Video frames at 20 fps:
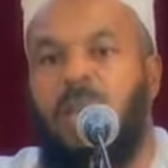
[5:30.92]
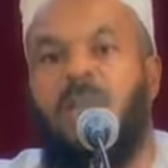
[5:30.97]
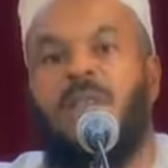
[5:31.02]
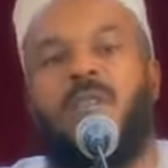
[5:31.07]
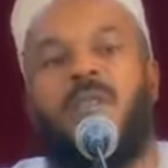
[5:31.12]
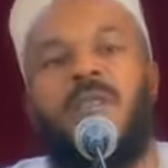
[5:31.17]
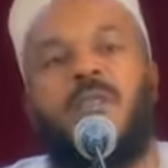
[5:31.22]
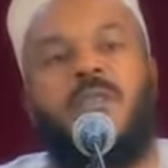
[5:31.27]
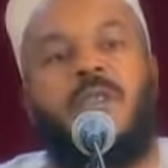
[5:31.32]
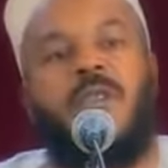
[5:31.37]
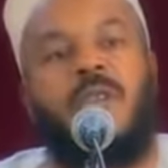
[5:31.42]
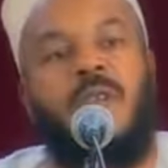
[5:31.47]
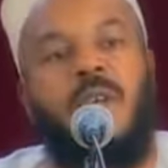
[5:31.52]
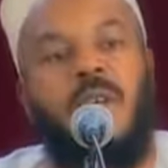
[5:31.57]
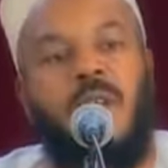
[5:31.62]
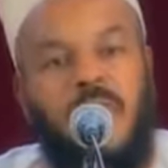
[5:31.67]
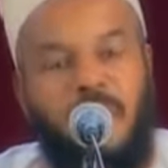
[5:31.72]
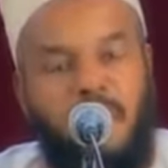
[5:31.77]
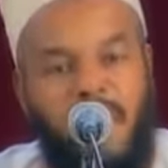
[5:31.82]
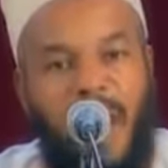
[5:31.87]
is,
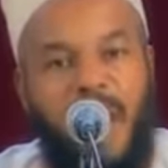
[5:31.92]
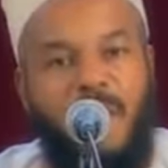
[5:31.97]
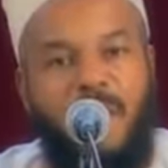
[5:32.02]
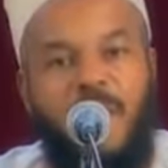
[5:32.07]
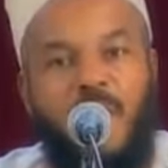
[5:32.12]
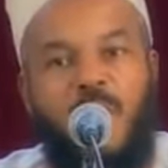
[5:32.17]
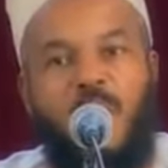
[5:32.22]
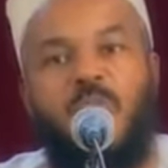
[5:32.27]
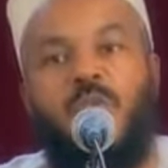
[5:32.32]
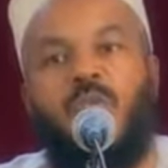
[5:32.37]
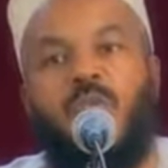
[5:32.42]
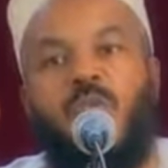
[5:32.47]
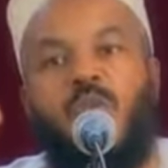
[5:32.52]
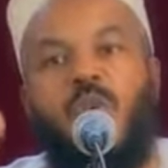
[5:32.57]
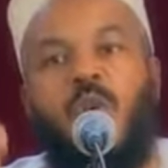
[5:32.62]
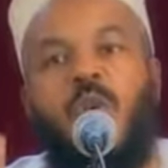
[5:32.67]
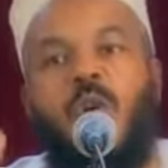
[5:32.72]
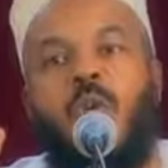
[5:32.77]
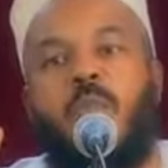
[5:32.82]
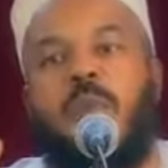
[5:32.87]
in my view,
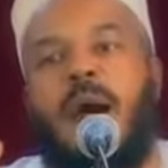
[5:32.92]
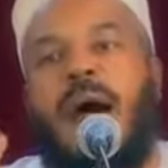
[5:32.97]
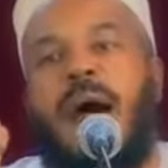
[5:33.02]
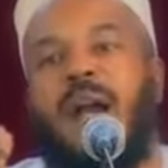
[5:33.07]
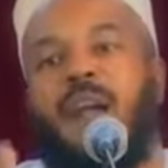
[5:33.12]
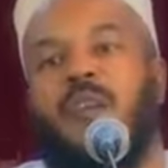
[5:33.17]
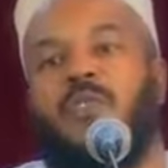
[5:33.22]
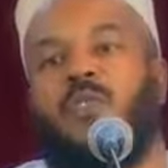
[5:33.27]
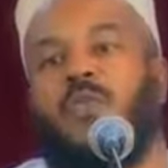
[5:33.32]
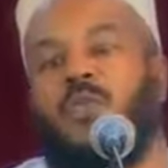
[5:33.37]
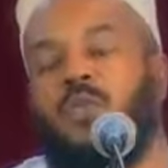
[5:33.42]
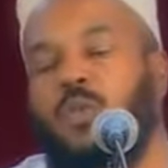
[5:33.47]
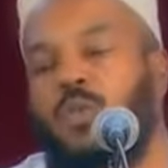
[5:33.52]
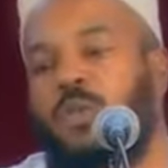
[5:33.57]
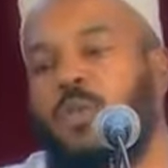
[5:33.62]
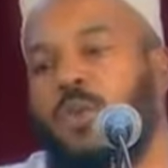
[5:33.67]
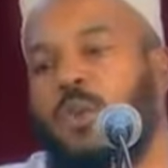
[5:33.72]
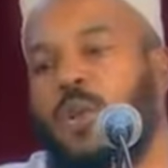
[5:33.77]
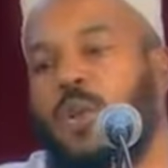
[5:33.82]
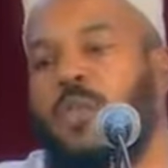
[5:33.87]
to go back
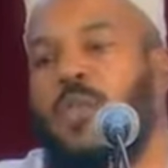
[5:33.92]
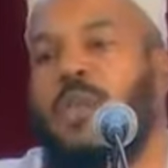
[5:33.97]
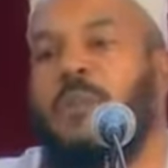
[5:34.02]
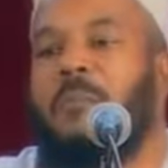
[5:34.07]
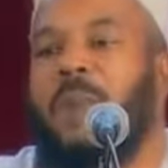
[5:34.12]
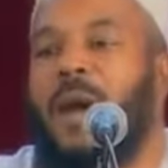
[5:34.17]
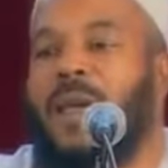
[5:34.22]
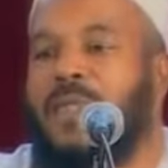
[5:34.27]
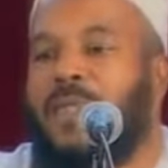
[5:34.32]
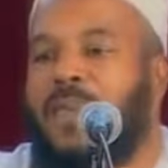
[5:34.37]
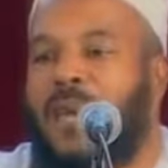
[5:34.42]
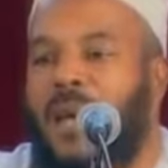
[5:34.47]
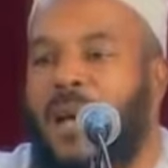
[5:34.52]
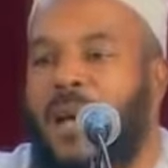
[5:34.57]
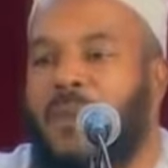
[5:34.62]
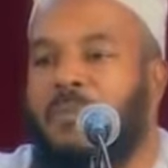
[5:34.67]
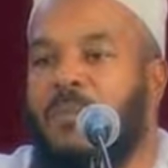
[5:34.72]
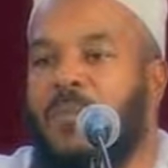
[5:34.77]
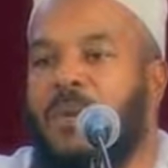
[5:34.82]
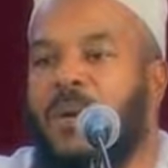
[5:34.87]
to the
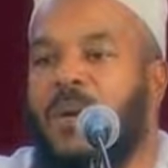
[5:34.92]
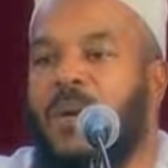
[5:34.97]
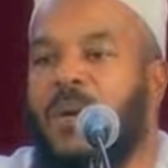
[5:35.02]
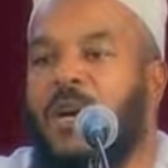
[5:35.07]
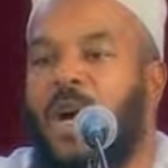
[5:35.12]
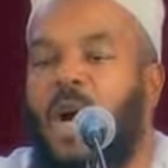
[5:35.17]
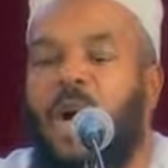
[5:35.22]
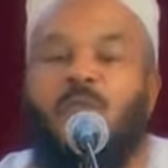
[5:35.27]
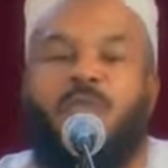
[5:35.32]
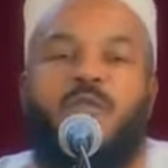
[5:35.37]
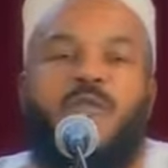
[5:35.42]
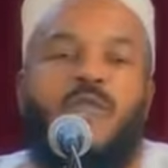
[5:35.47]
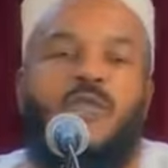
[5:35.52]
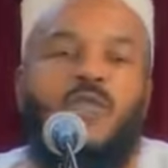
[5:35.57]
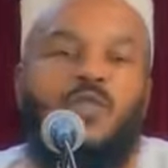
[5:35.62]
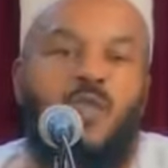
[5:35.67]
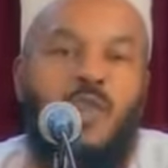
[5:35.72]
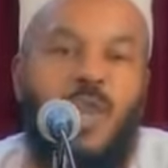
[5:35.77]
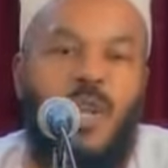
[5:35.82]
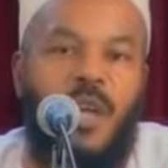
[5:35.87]
madhab of
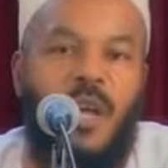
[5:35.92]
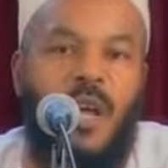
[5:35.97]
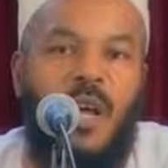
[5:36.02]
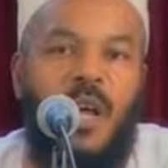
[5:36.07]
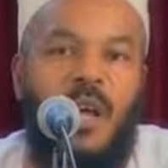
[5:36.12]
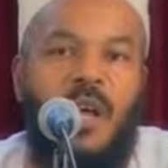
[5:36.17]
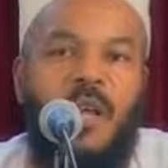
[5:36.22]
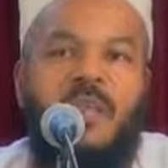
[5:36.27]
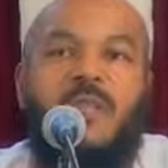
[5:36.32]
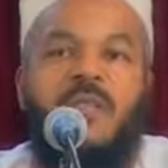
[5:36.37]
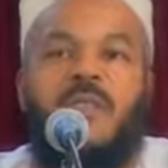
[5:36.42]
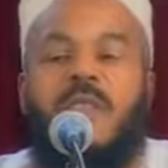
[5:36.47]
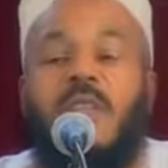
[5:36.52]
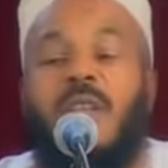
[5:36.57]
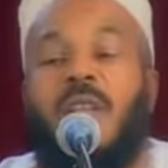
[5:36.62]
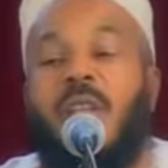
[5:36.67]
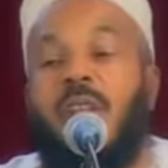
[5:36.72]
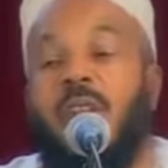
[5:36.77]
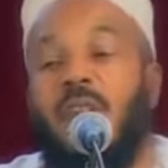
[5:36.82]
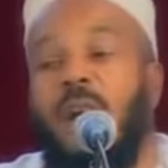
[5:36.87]
Rasulullah
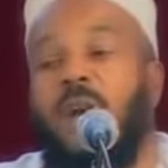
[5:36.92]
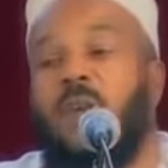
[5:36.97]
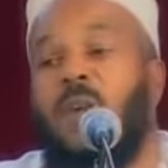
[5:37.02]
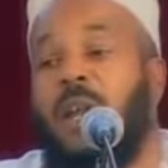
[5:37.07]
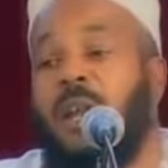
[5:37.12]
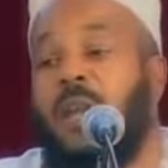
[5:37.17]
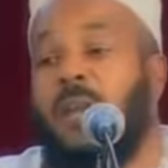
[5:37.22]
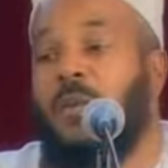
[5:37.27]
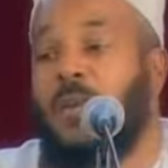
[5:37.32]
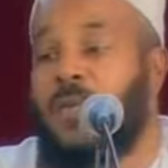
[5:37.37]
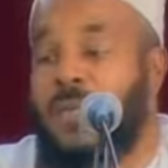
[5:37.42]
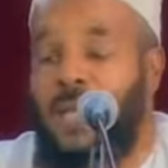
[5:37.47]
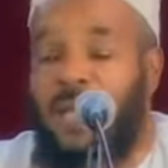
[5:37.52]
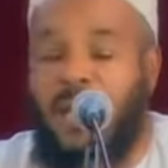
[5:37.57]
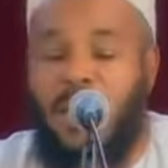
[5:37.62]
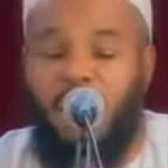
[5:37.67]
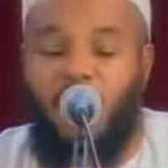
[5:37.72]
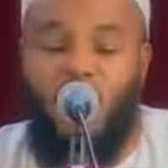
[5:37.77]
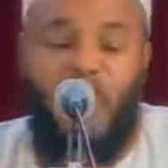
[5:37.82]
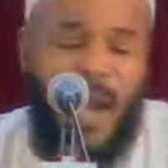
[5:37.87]
sallallahu alayhi wa
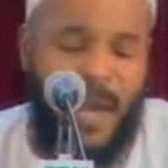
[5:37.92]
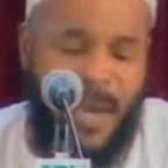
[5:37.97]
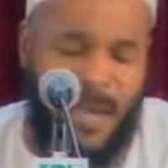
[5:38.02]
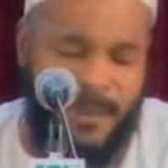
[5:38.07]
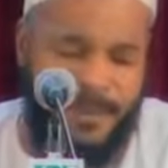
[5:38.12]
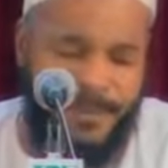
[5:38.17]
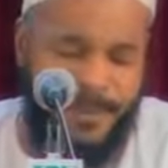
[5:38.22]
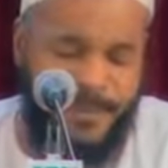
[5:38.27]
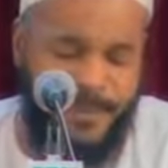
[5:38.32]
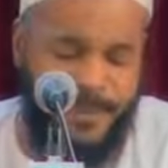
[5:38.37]
sallam. Why?